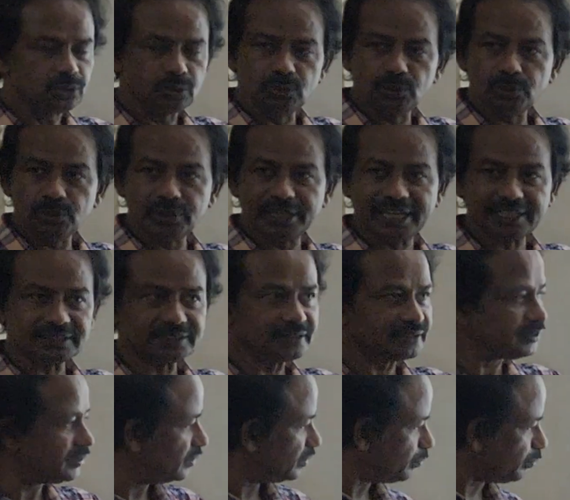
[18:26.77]

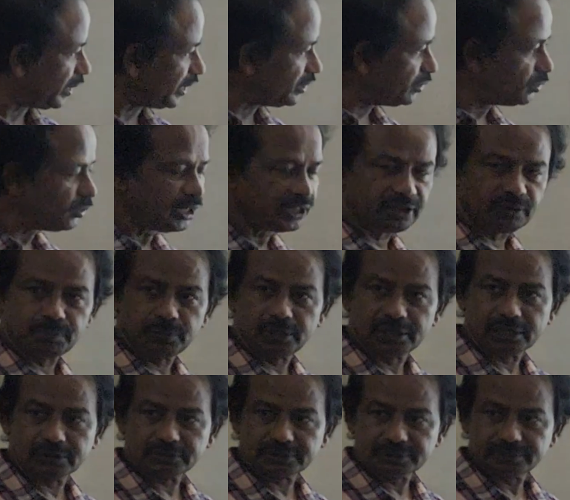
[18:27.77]
2x by 2 I have
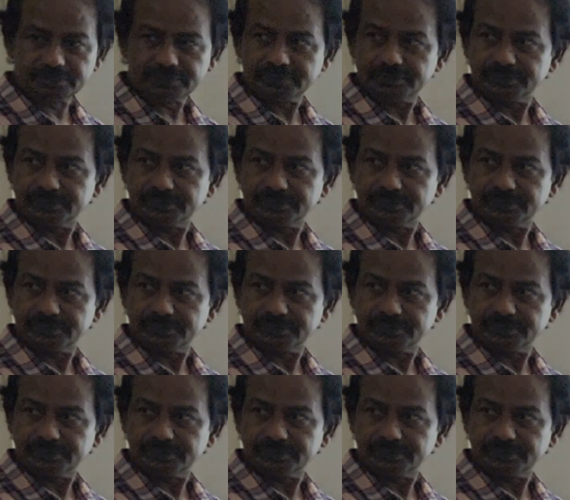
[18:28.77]
pulled out.